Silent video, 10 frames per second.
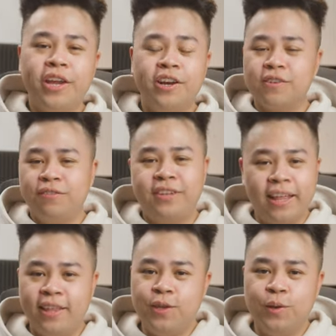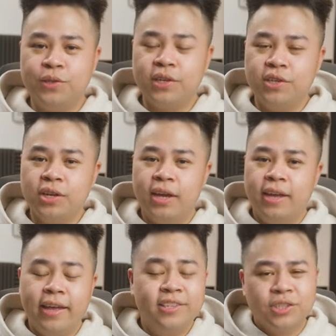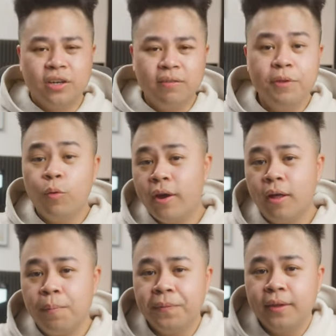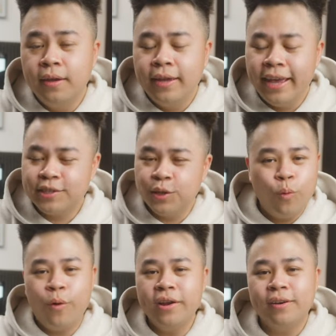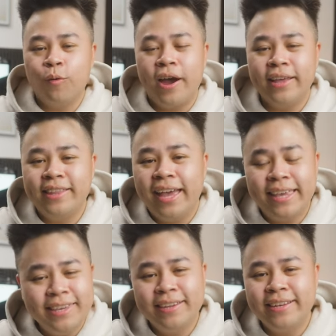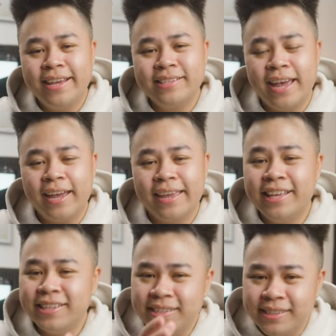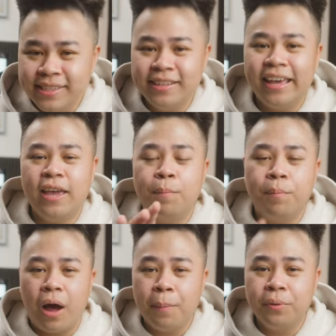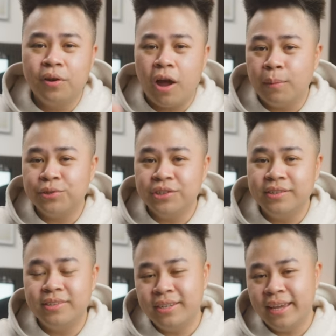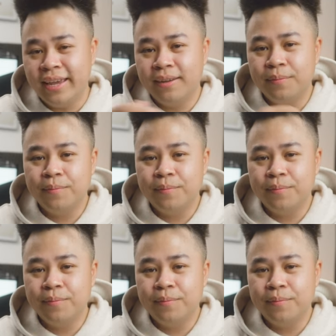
years of daily usage, it served me well. It's no wonder why the IKEA desk hack is still a popular option today.